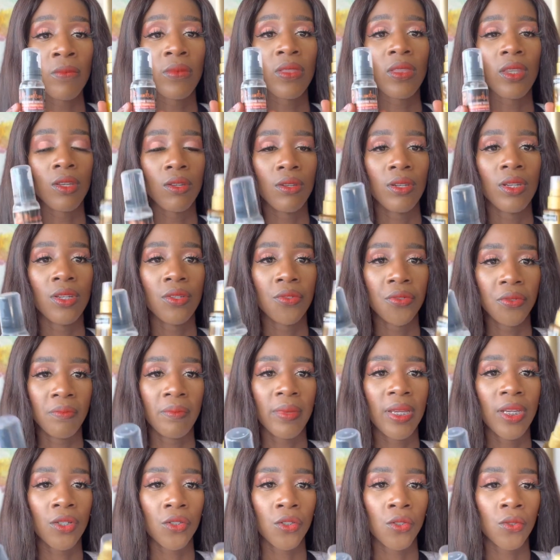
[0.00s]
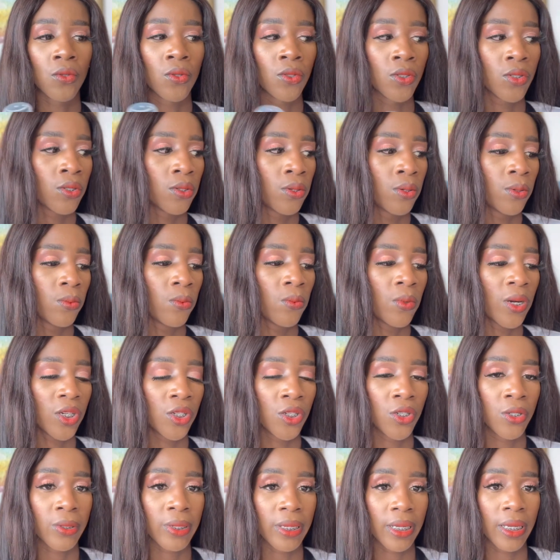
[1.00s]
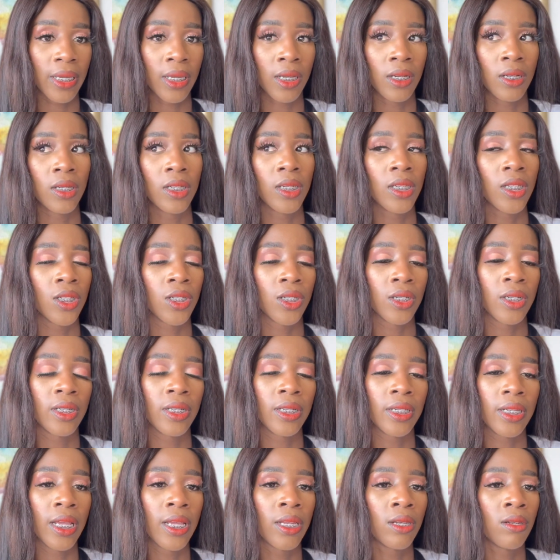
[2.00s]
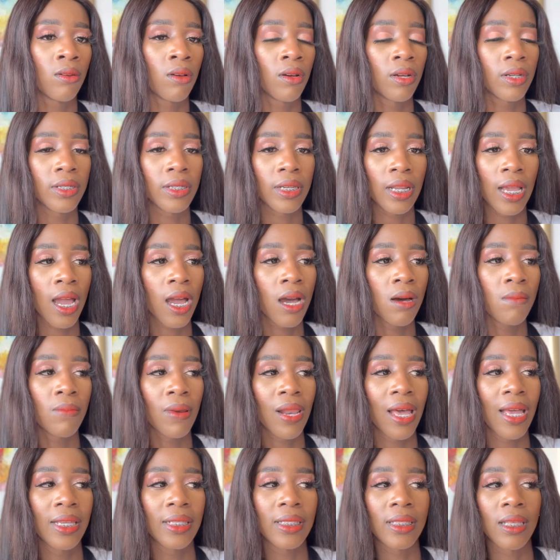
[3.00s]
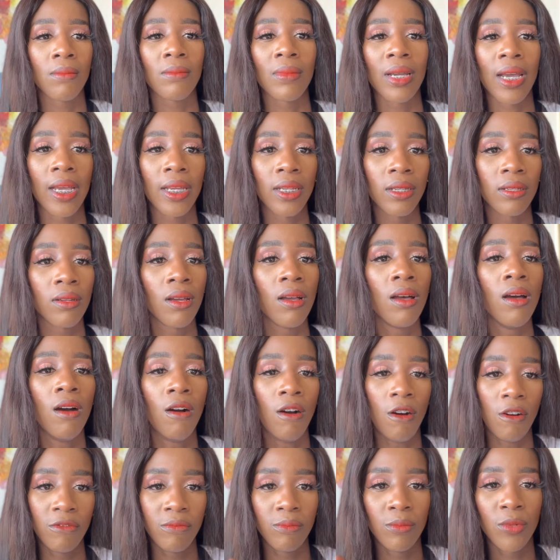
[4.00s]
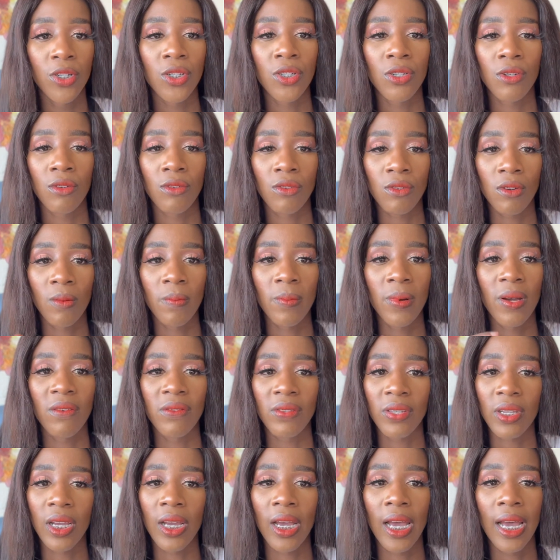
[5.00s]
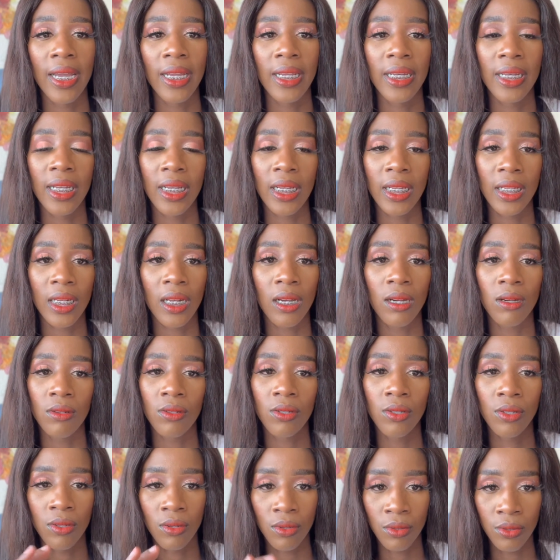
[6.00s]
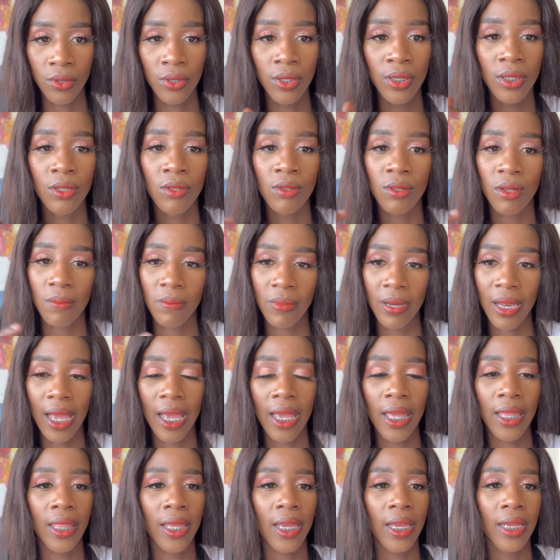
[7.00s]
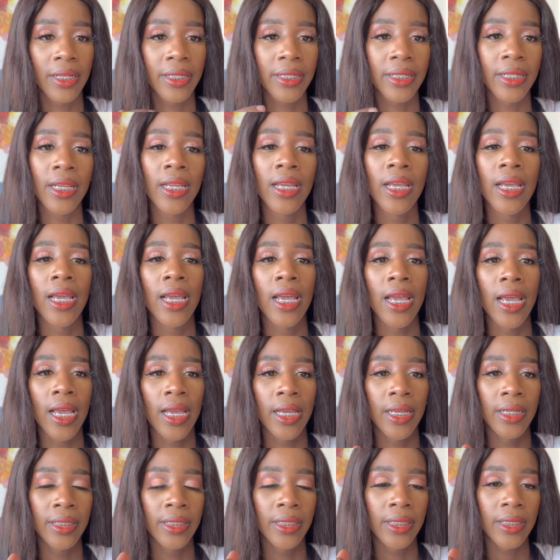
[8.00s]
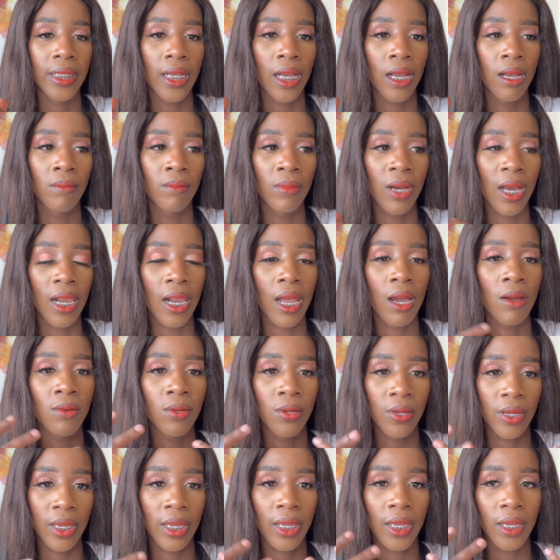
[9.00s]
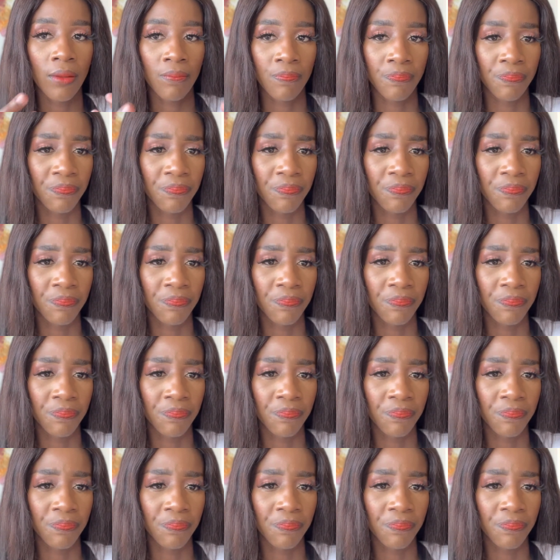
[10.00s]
You need to make sure, don't wash your hair, condition it, and not like apply some kind of moisture on top after ironing it out. You need to apply that and allow your hair.